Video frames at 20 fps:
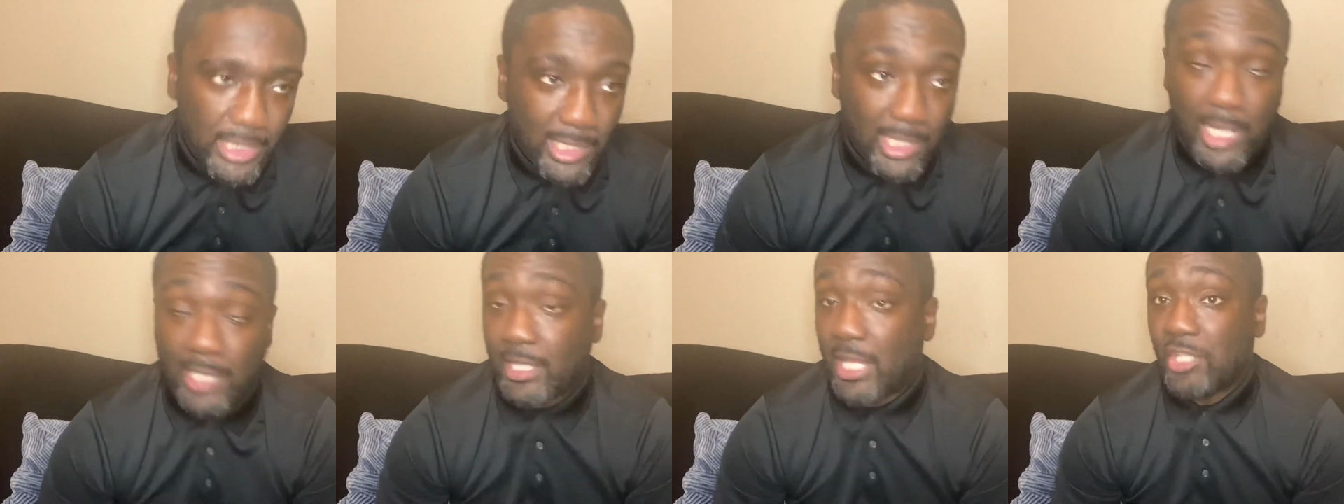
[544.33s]

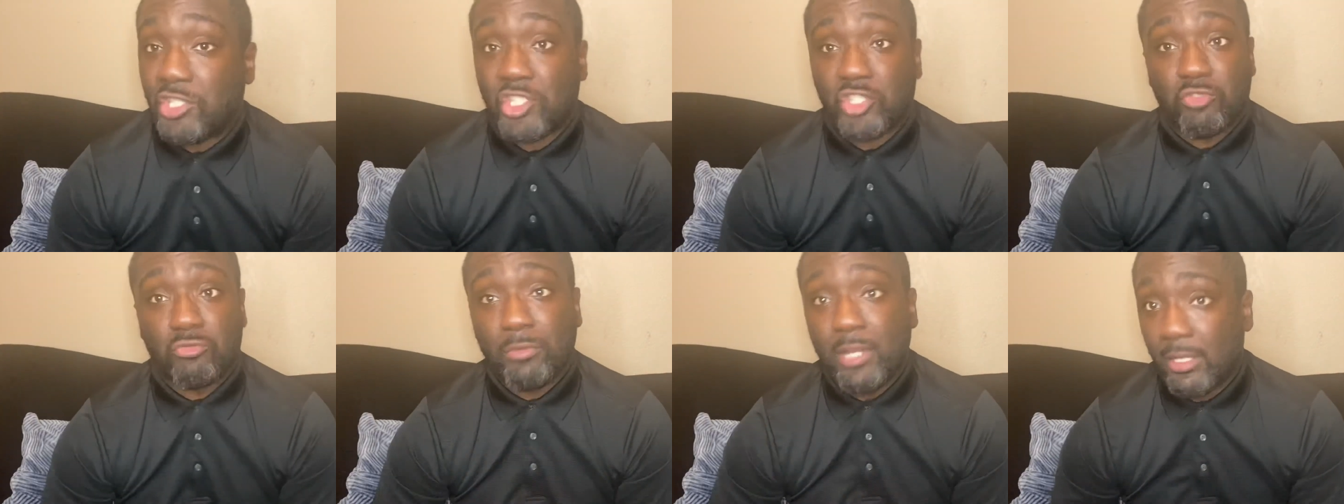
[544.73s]
and they
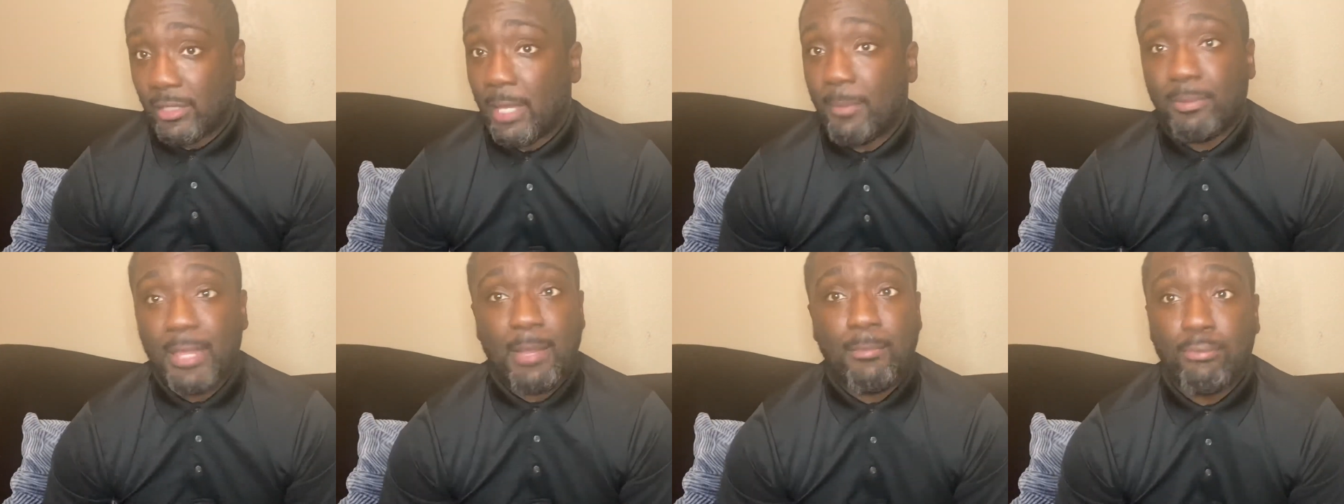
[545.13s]
just real. They
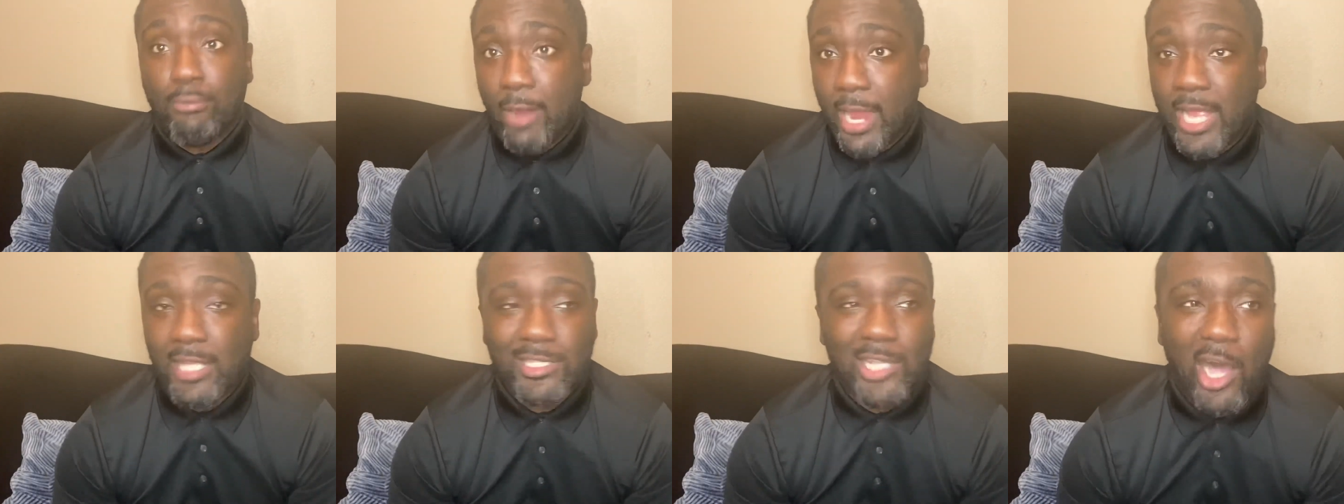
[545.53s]
play
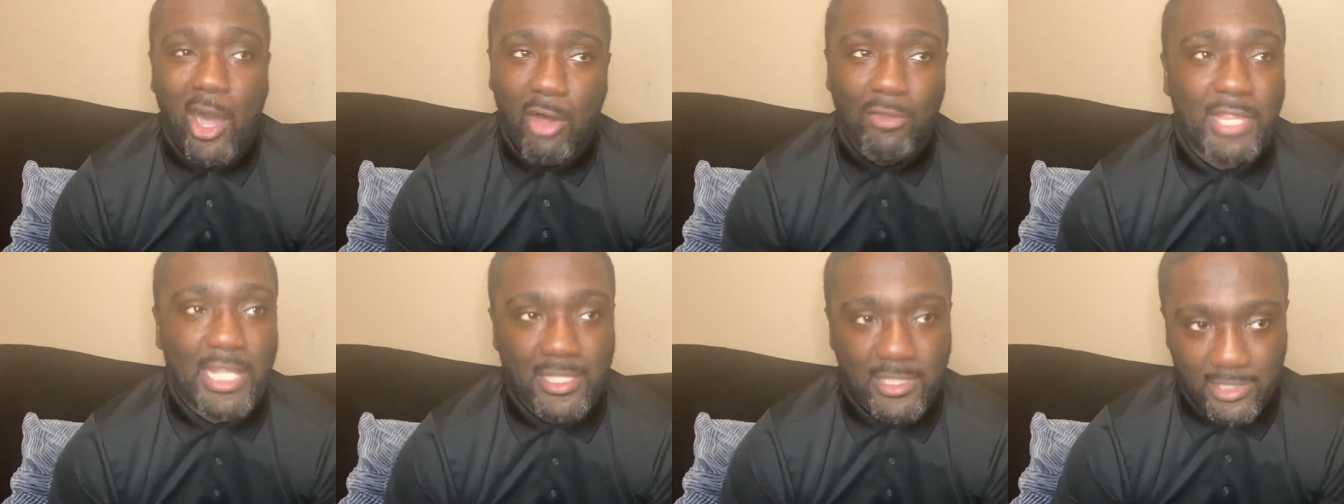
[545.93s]
pranks, all
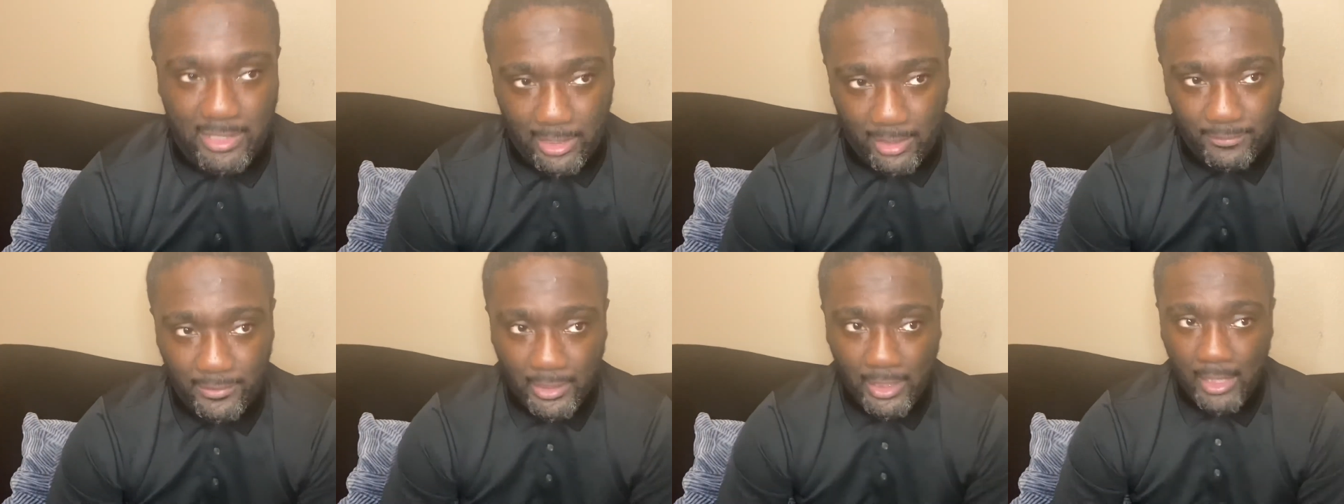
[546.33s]
that
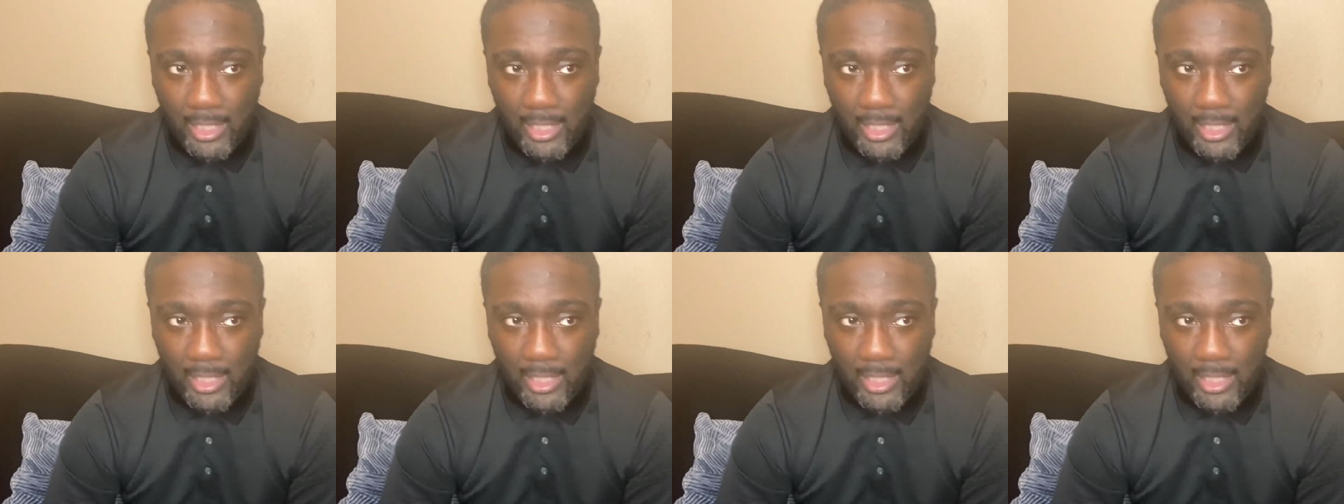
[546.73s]
stuff.